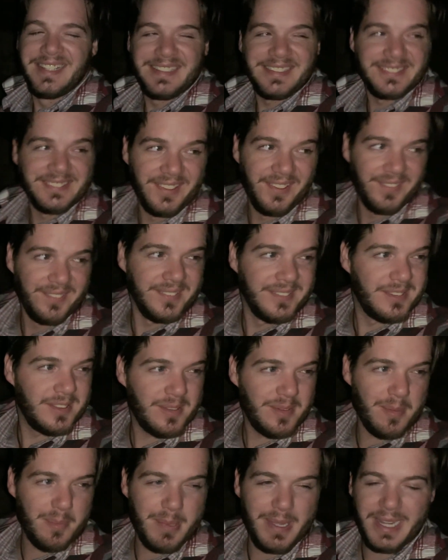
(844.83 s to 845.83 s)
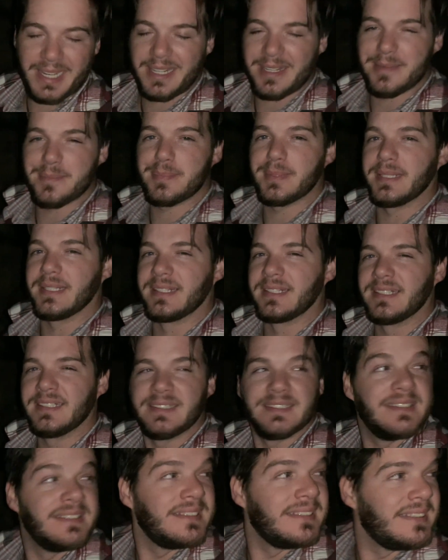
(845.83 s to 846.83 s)
So I'm gonna pack up, and
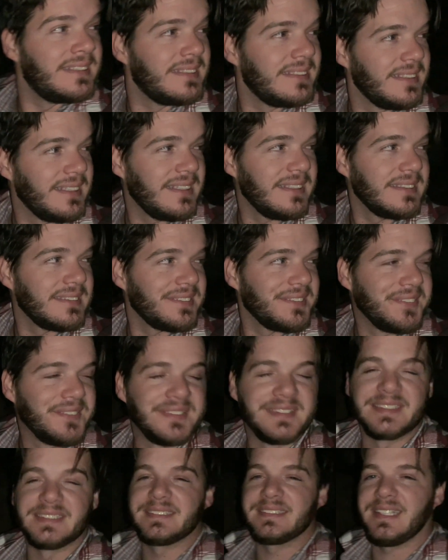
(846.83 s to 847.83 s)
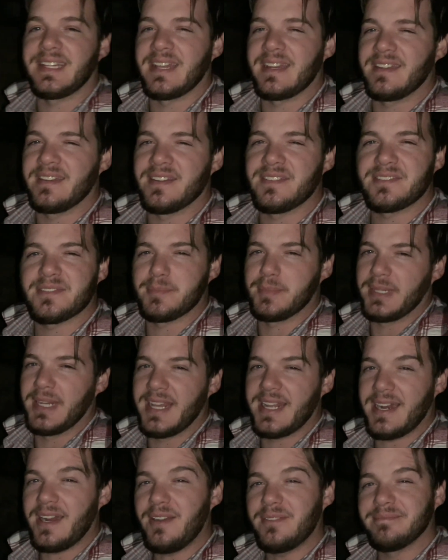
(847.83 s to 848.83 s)
as soon as it's light enough, I'm gonna
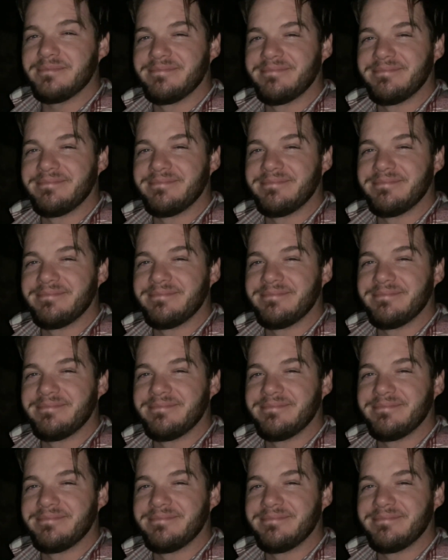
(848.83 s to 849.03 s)
head out.